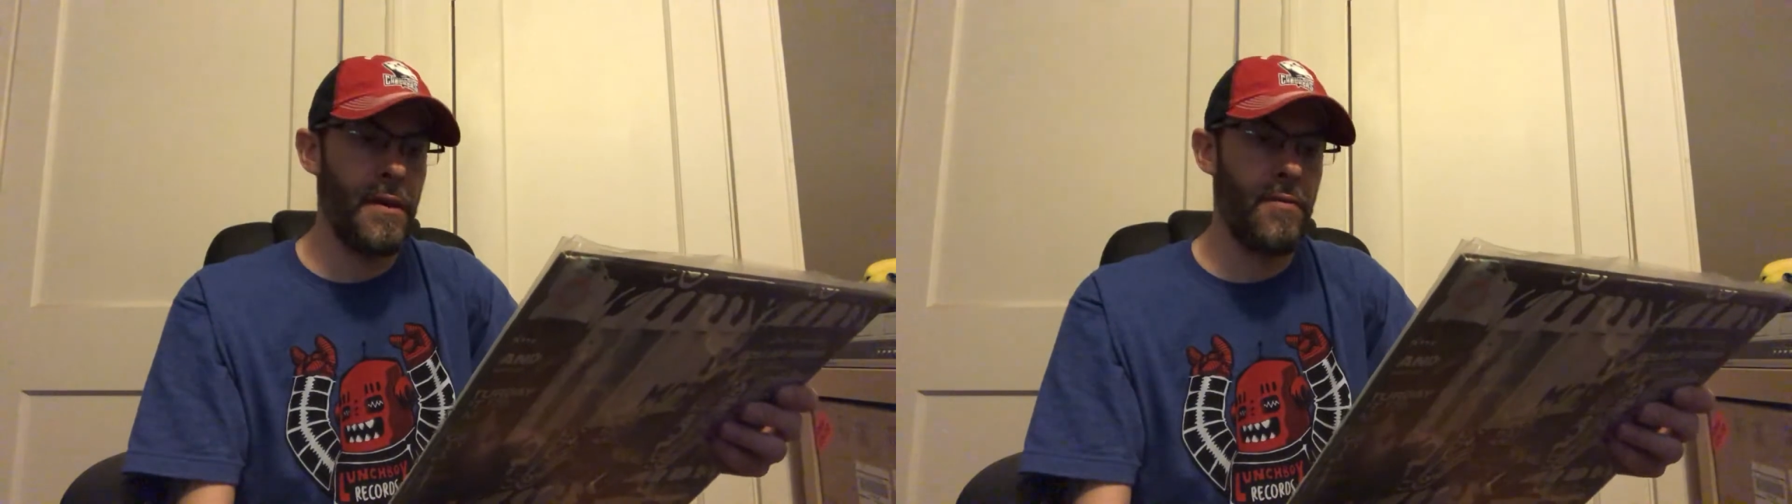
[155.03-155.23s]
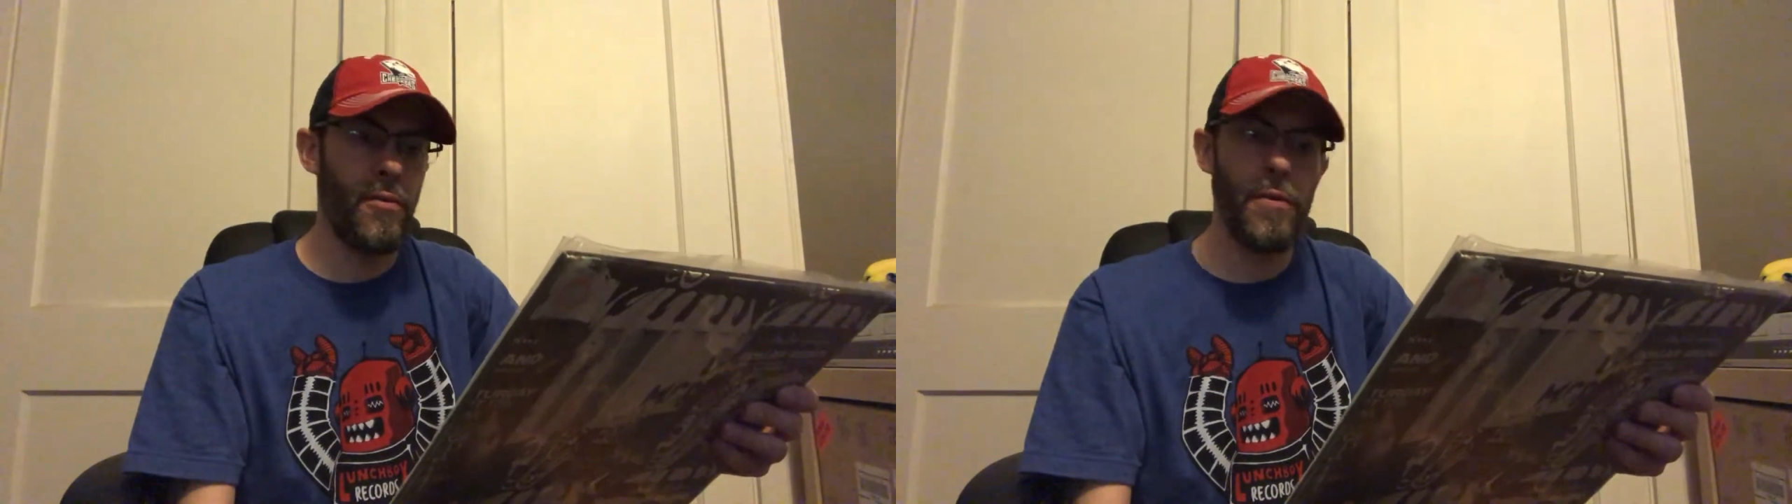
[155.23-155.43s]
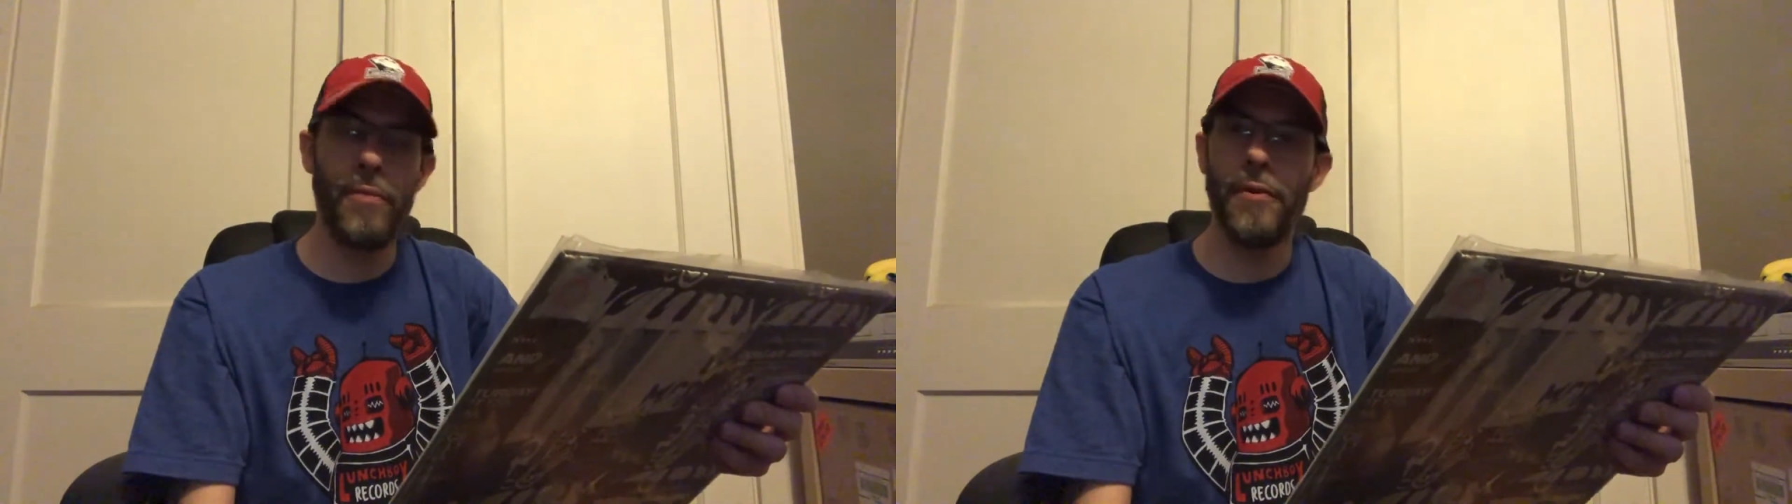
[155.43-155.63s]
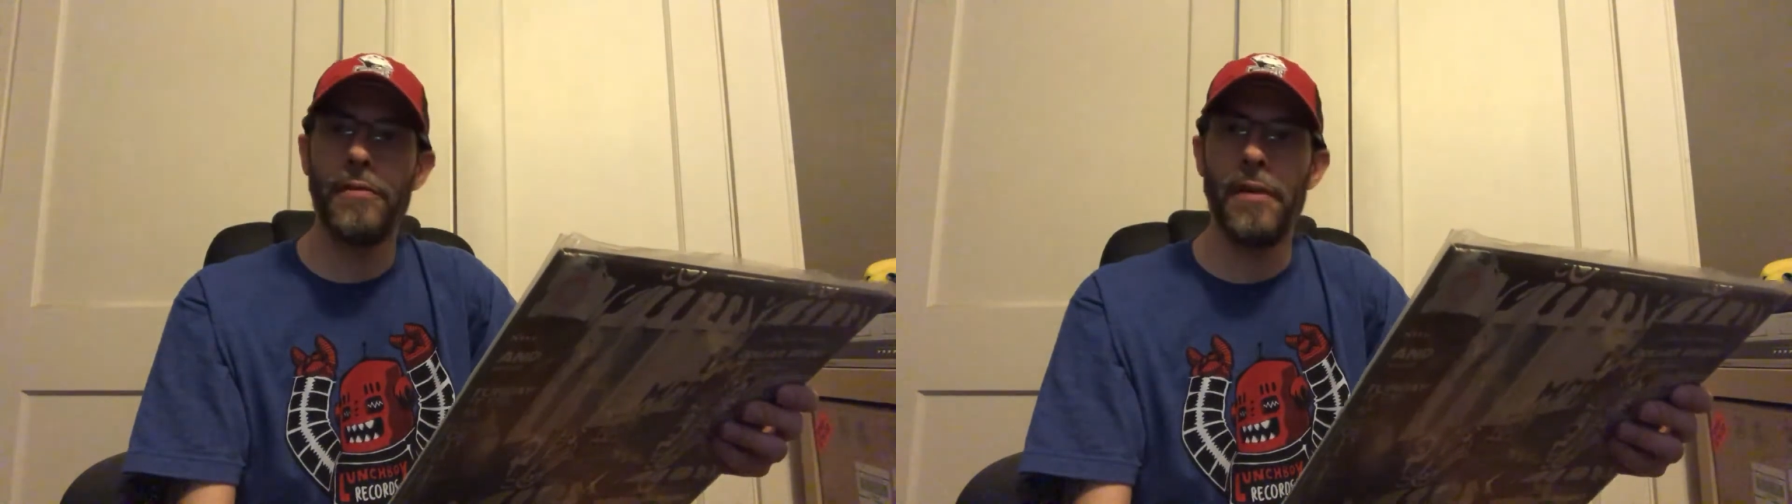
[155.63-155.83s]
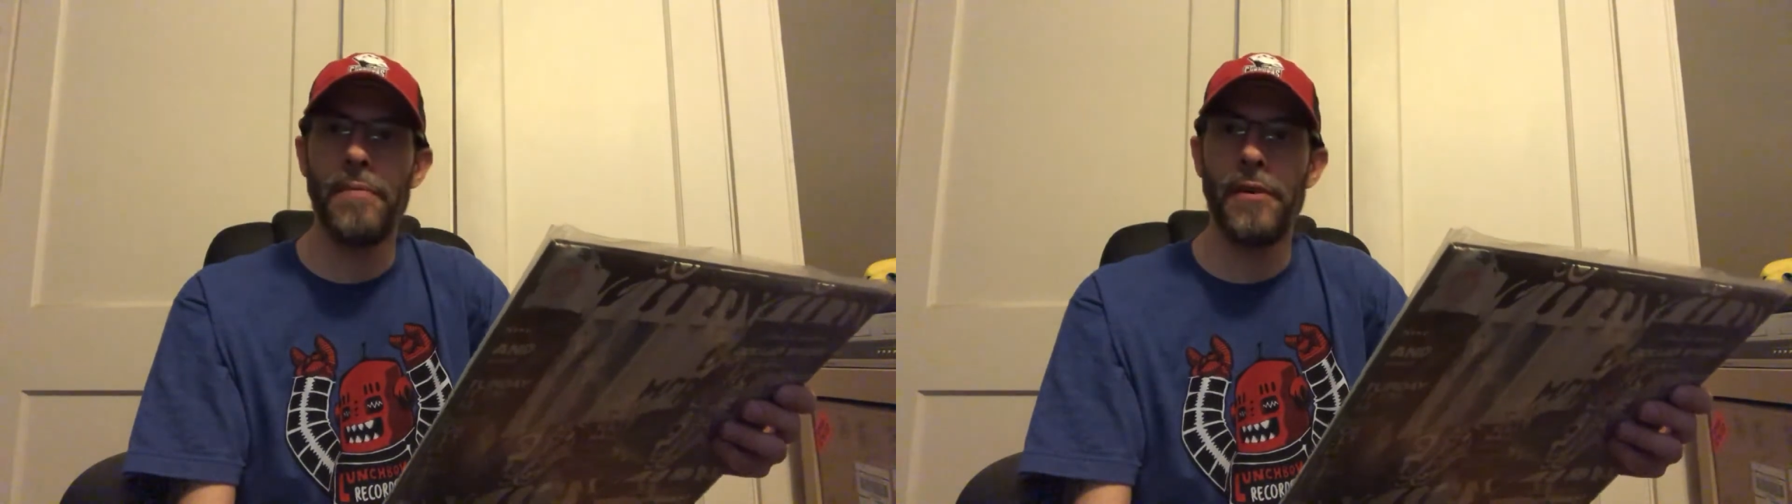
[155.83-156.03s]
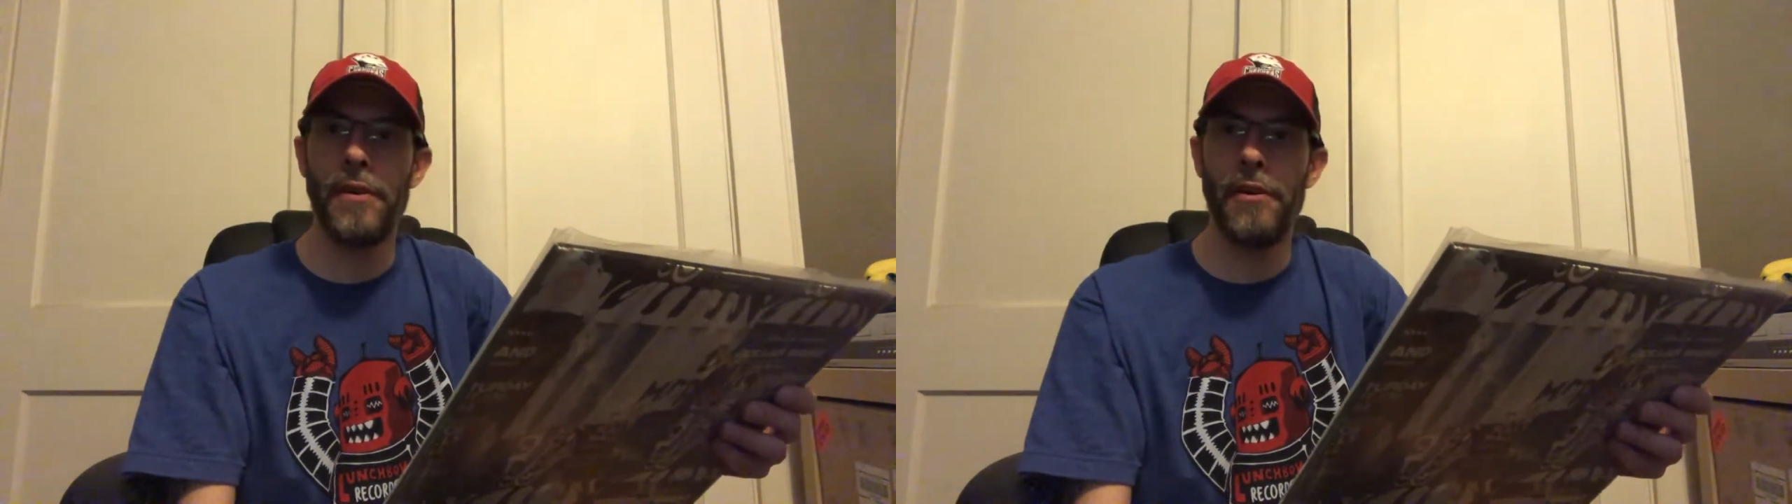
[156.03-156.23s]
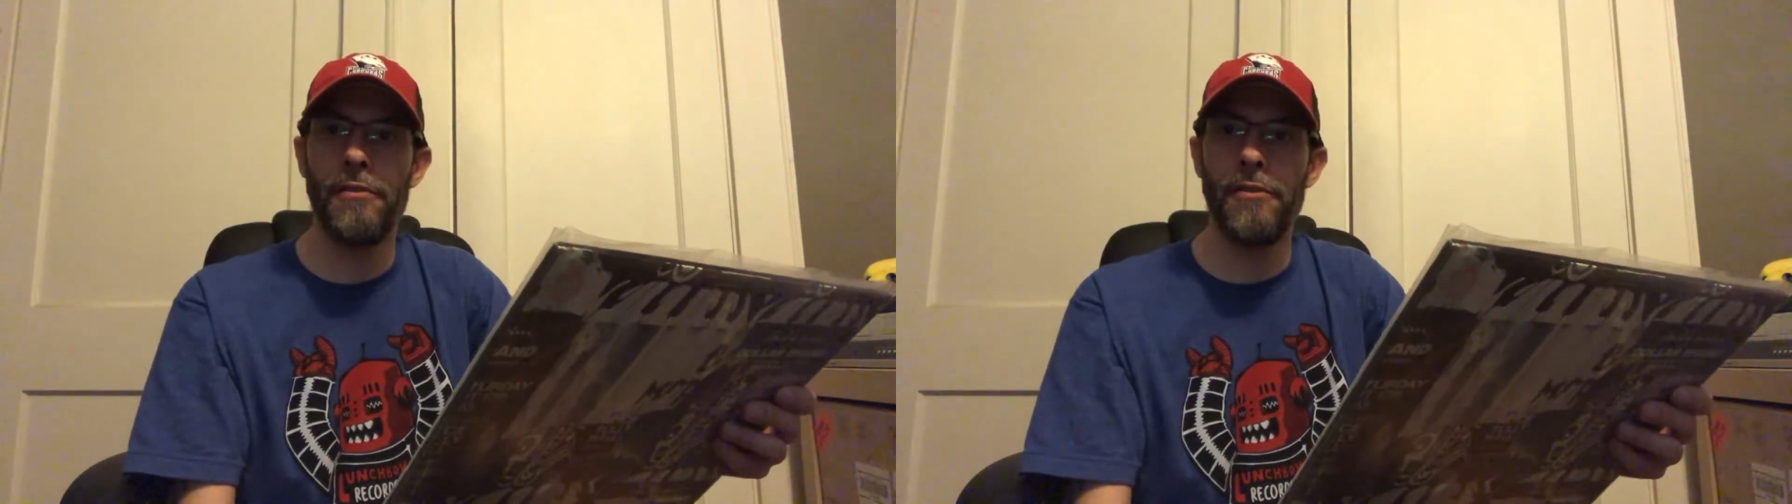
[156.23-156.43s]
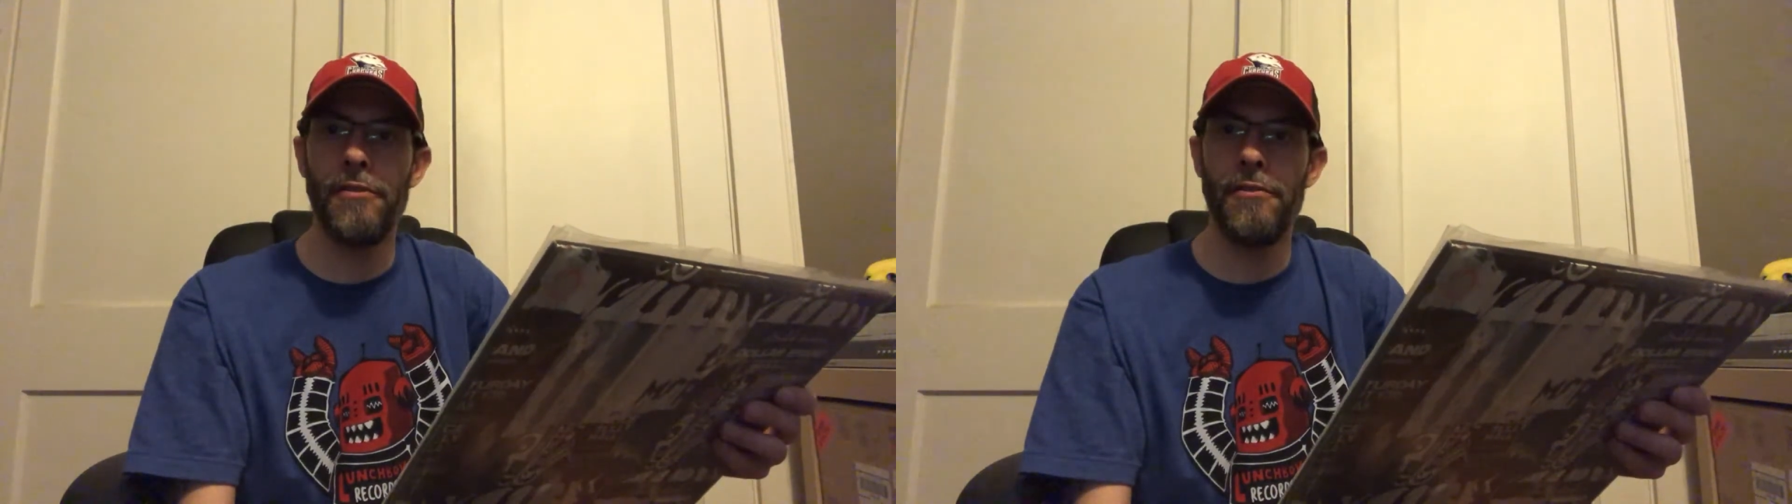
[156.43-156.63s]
Roy Brooks on percussion,